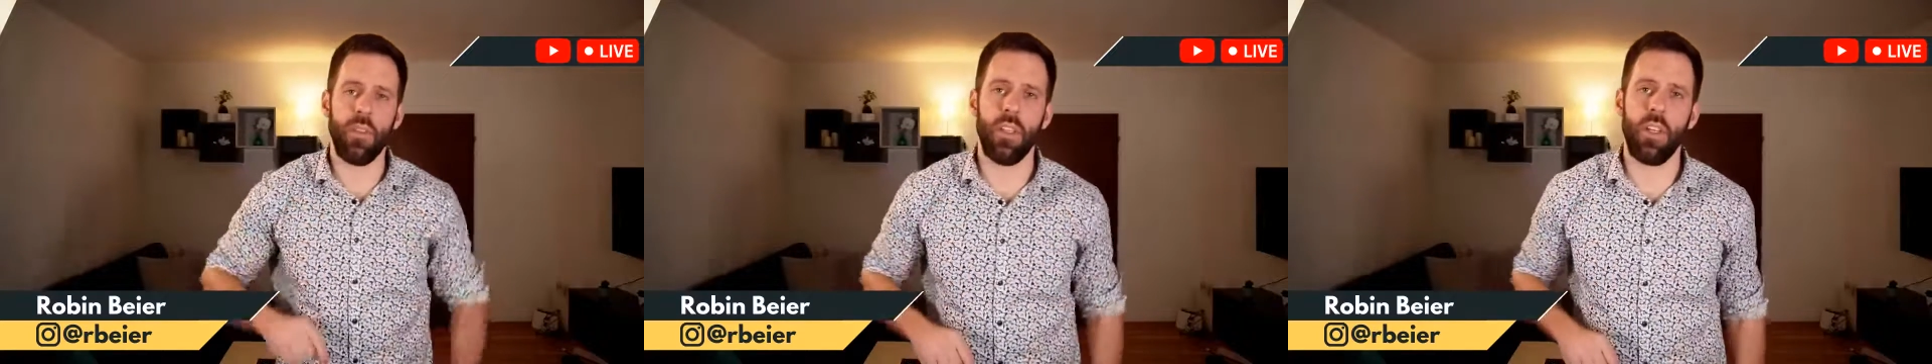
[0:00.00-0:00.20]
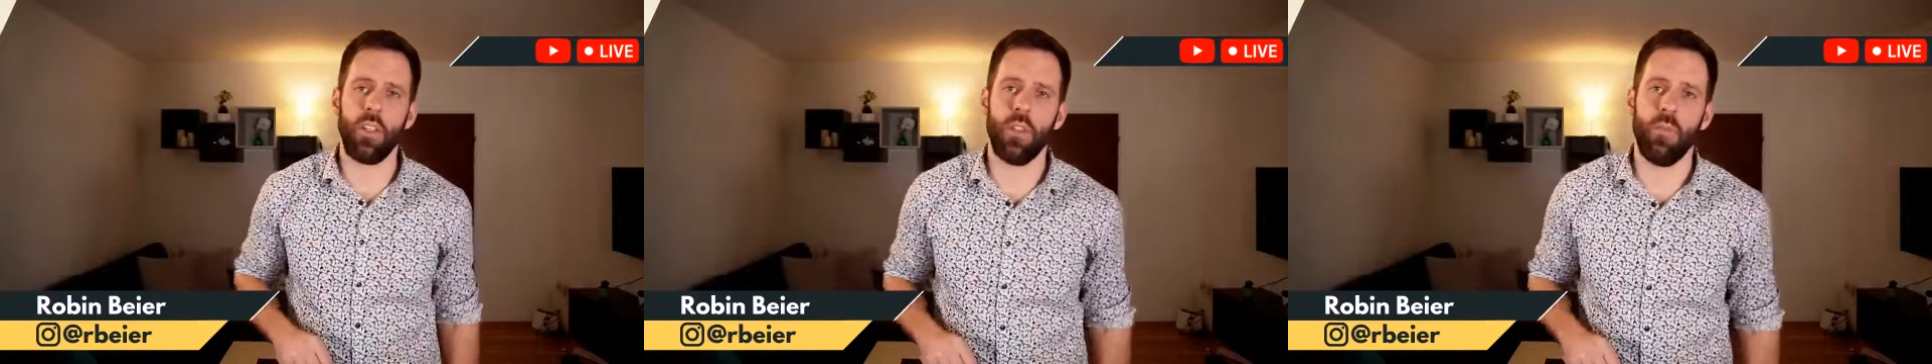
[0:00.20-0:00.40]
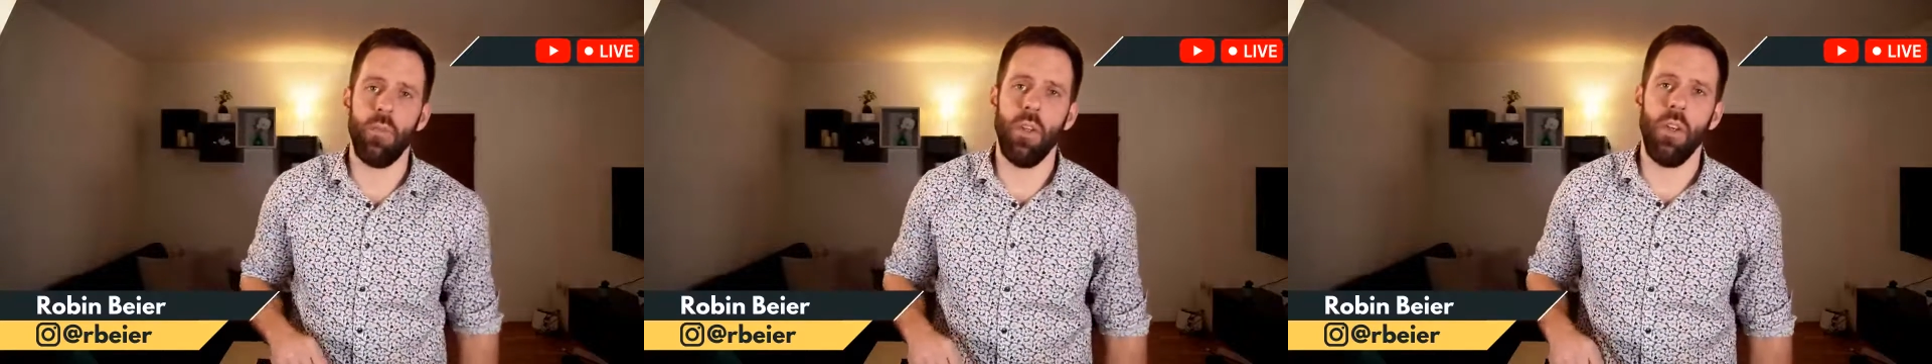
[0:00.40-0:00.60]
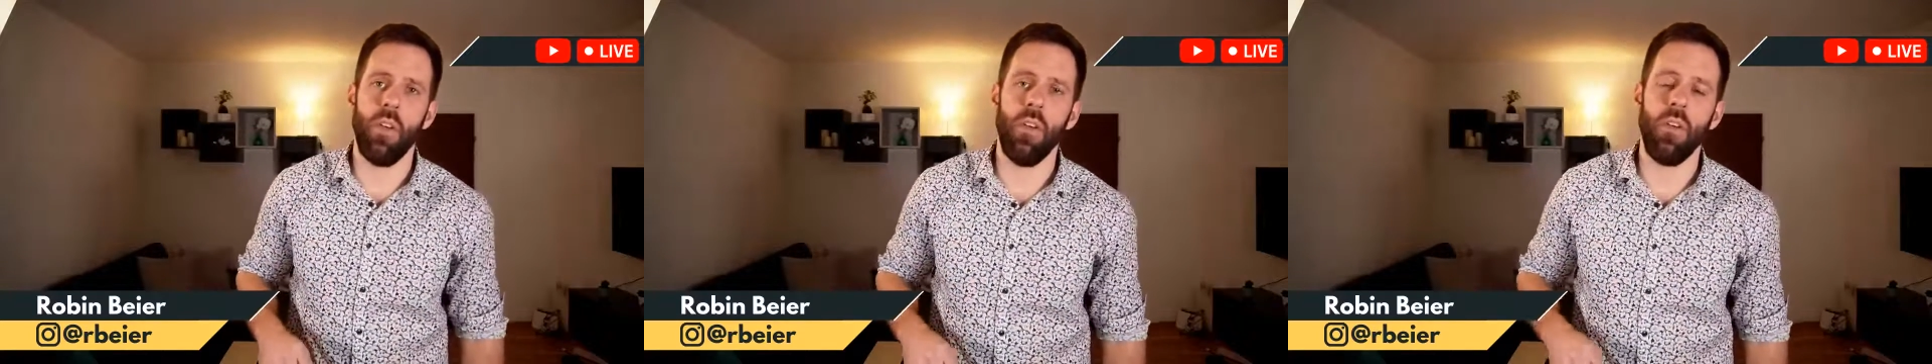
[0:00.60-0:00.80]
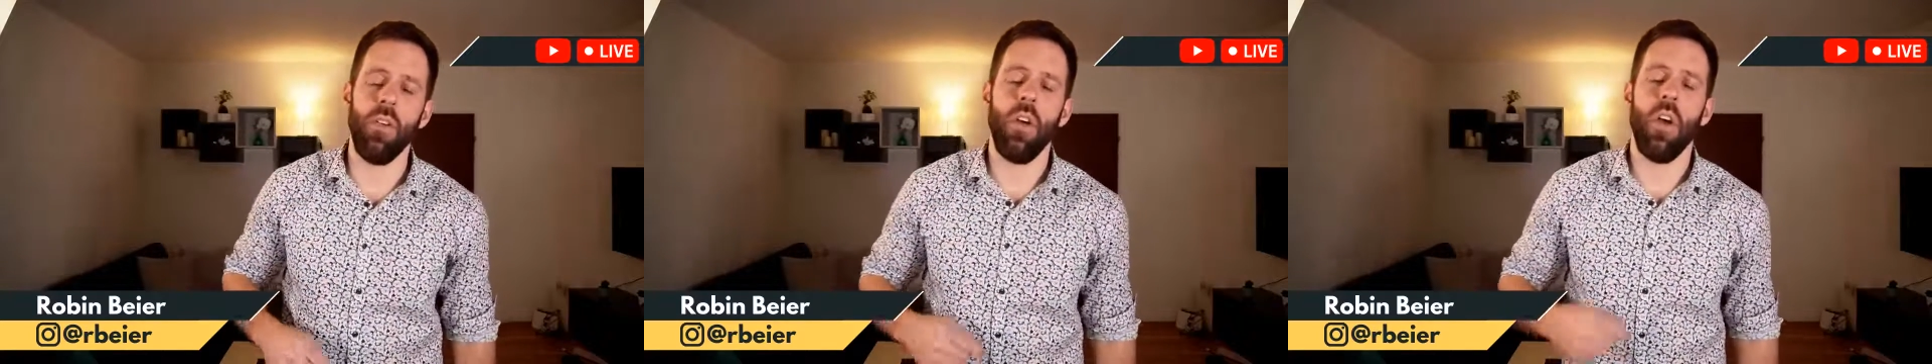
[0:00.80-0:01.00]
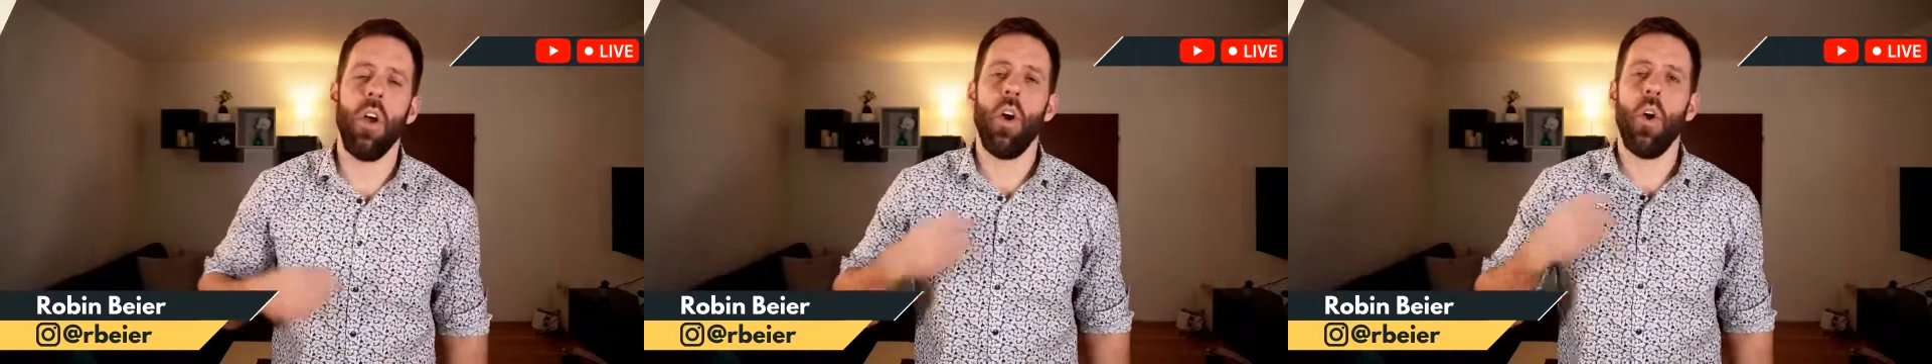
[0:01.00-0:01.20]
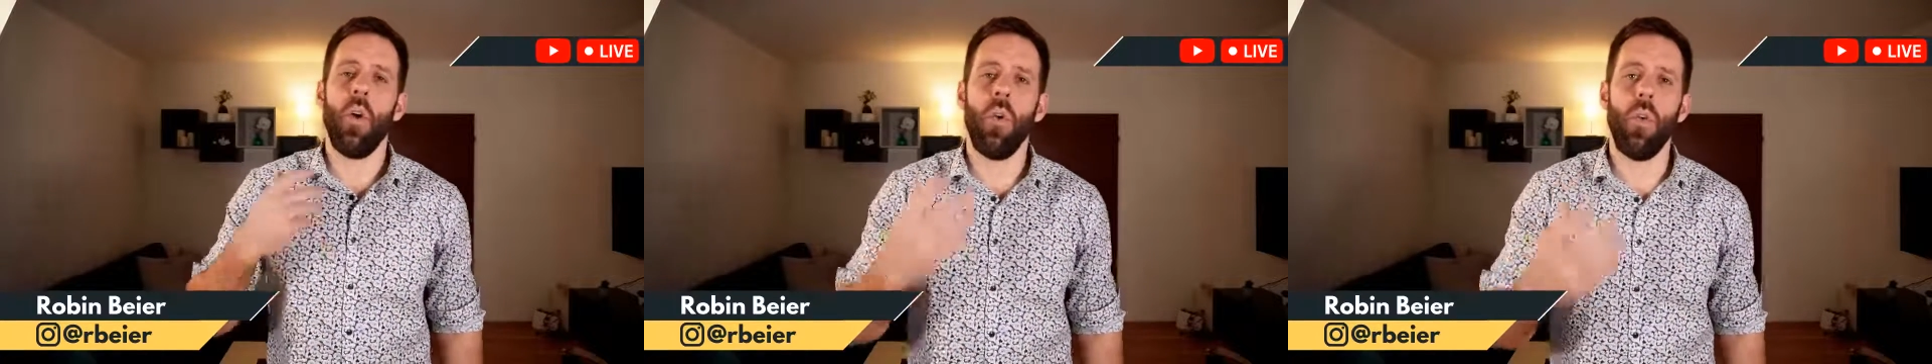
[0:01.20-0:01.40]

section below